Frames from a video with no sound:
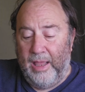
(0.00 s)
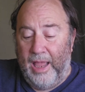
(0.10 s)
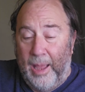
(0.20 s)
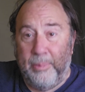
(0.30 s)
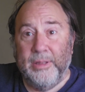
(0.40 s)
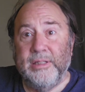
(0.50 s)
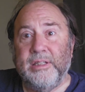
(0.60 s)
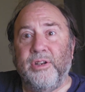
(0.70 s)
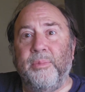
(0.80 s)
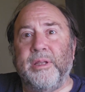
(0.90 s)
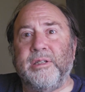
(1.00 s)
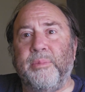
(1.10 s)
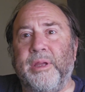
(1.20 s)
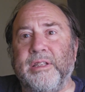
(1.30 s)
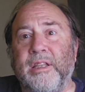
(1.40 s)
happens, they're domestic
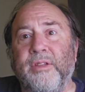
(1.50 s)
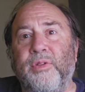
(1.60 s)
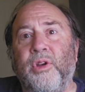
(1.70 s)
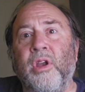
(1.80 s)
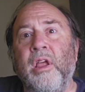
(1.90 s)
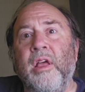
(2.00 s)
because they live here.